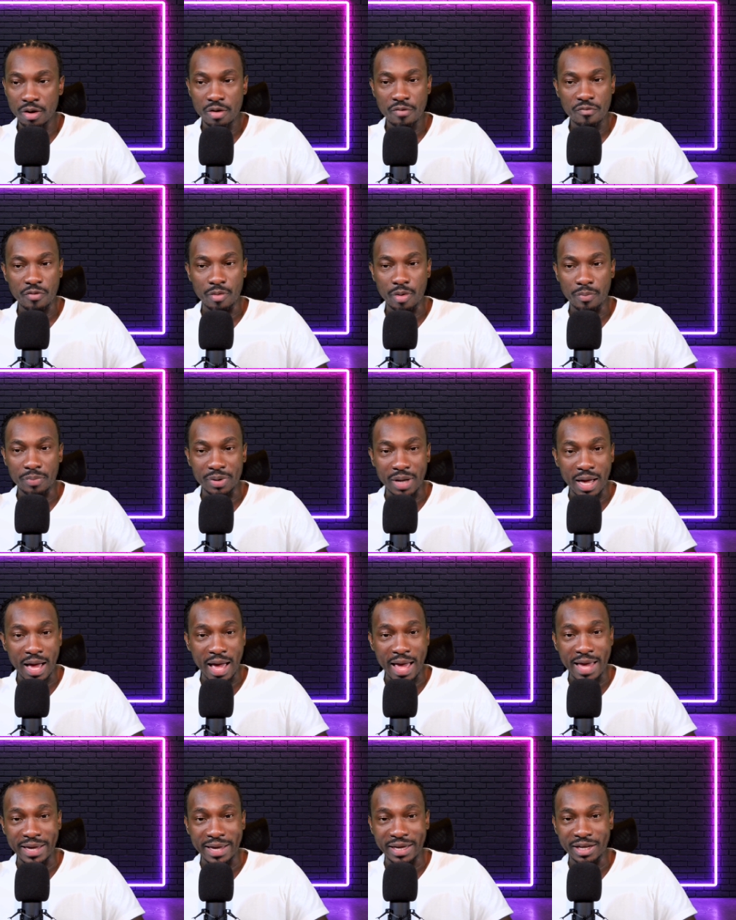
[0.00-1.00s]
from
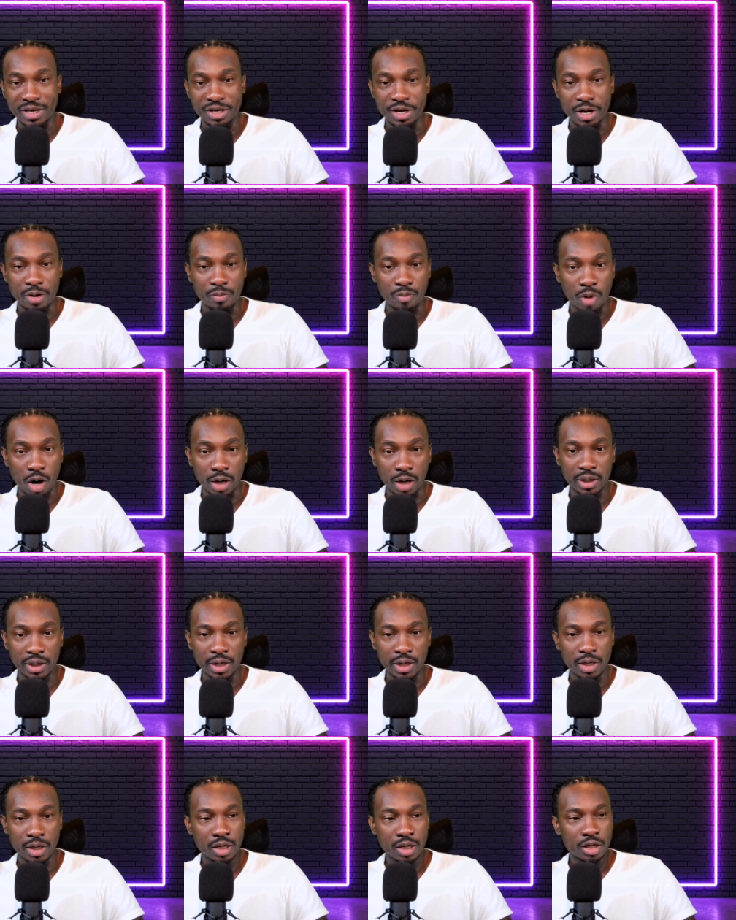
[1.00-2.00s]
applying in their
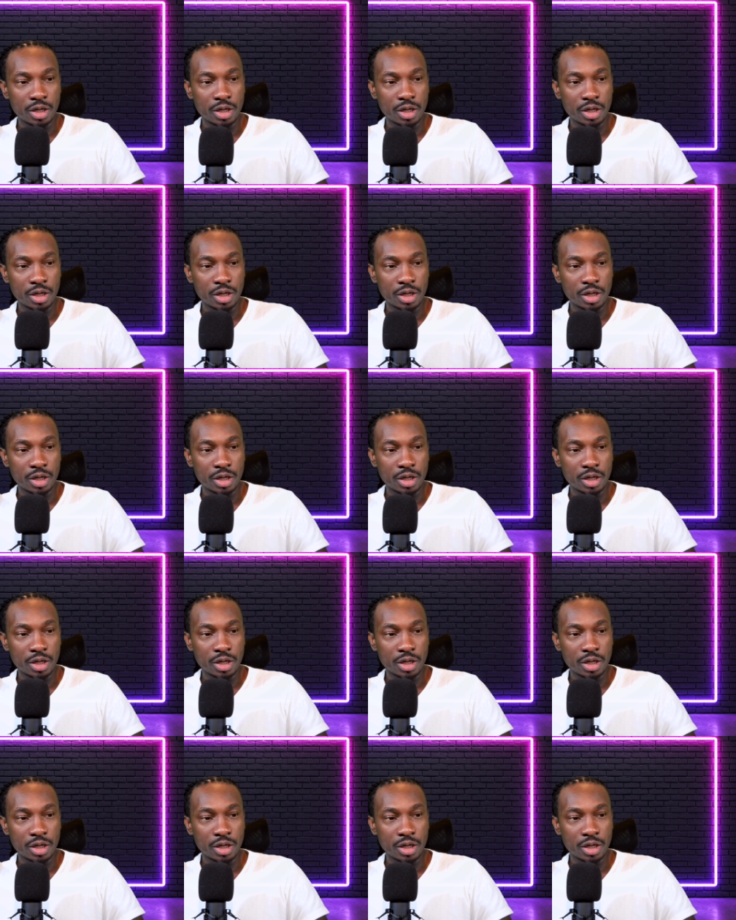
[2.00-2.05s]
market.